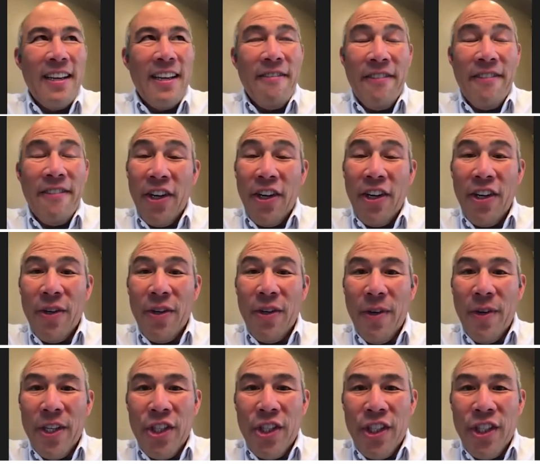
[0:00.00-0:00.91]
Very good
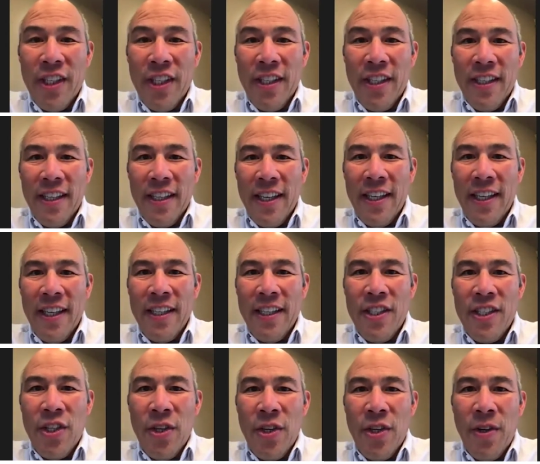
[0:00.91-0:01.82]
question. And
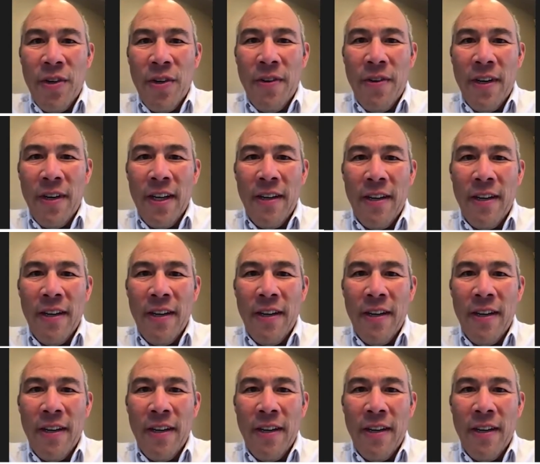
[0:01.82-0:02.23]
so,